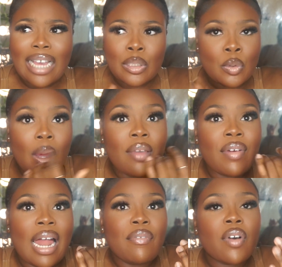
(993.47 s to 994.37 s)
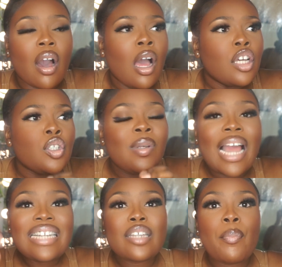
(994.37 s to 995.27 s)
you don't even have car, you
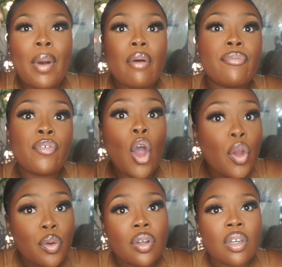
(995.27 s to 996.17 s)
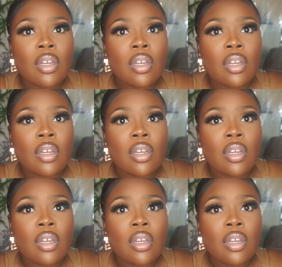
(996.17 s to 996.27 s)
lied about phone.